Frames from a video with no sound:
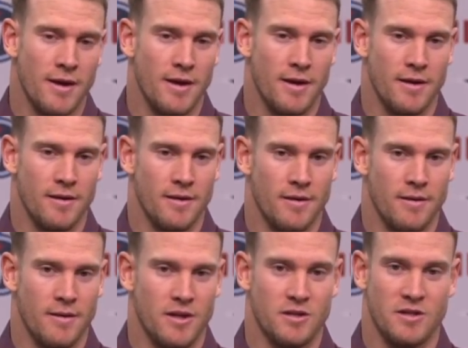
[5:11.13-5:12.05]
And
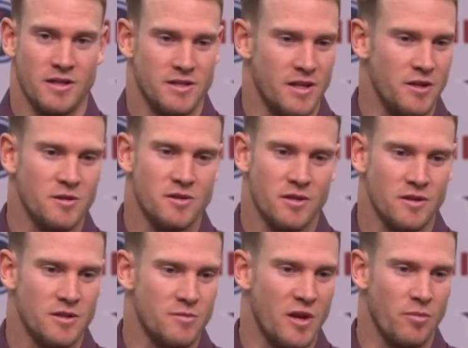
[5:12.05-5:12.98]
he just continues to
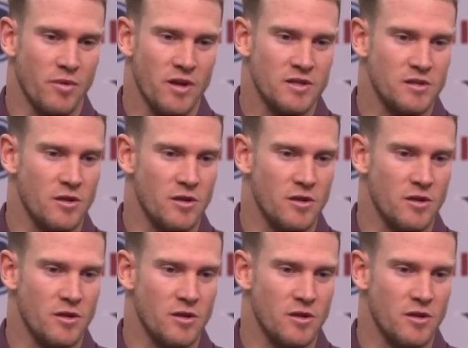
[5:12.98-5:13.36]
make plays.